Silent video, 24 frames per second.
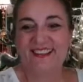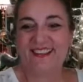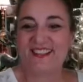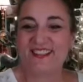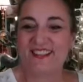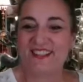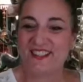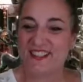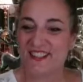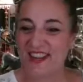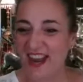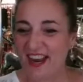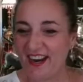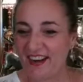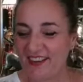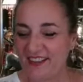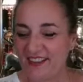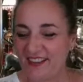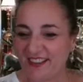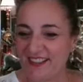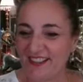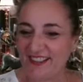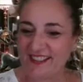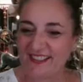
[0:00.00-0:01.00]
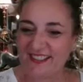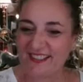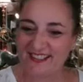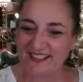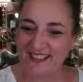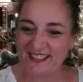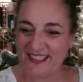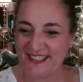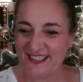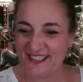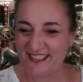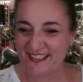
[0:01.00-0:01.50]
There's Sharon
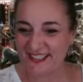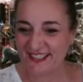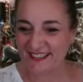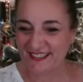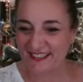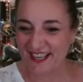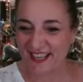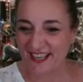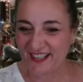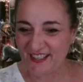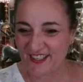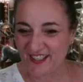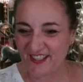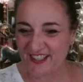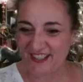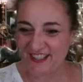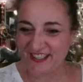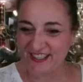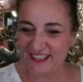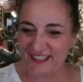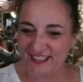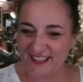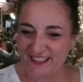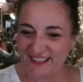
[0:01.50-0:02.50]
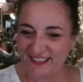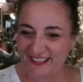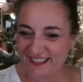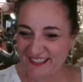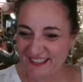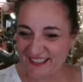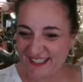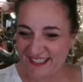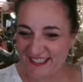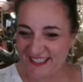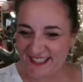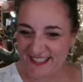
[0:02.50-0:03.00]
and Dee's Collection,
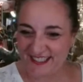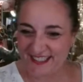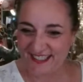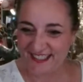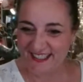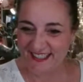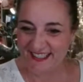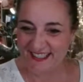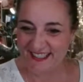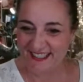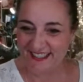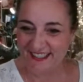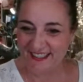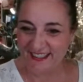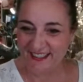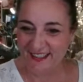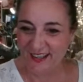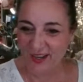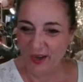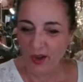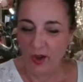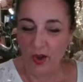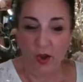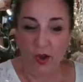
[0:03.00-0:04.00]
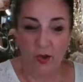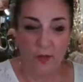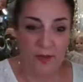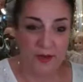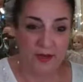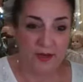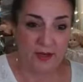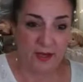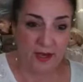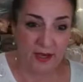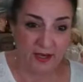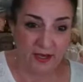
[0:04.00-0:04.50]
Lindsay, all
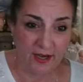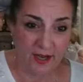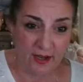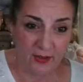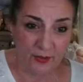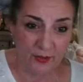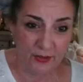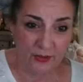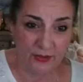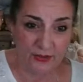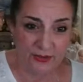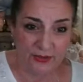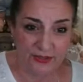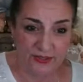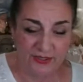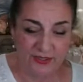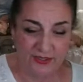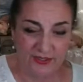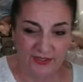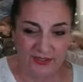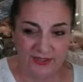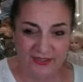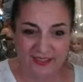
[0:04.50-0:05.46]
my night owls.